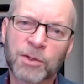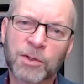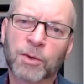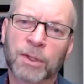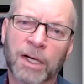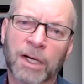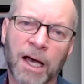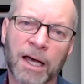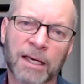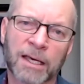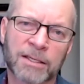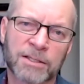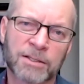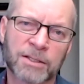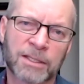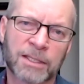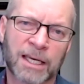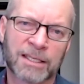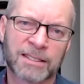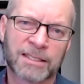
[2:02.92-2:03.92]
you and I
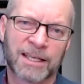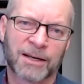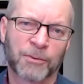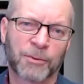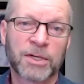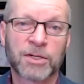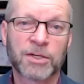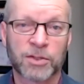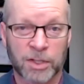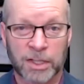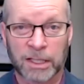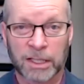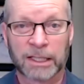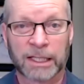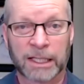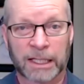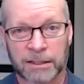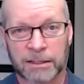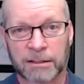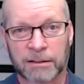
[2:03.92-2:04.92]
is that we just
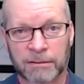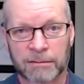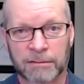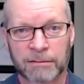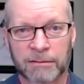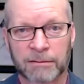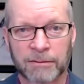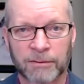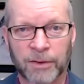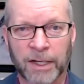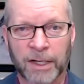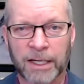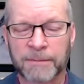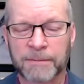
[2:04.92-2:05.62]
clicked, right?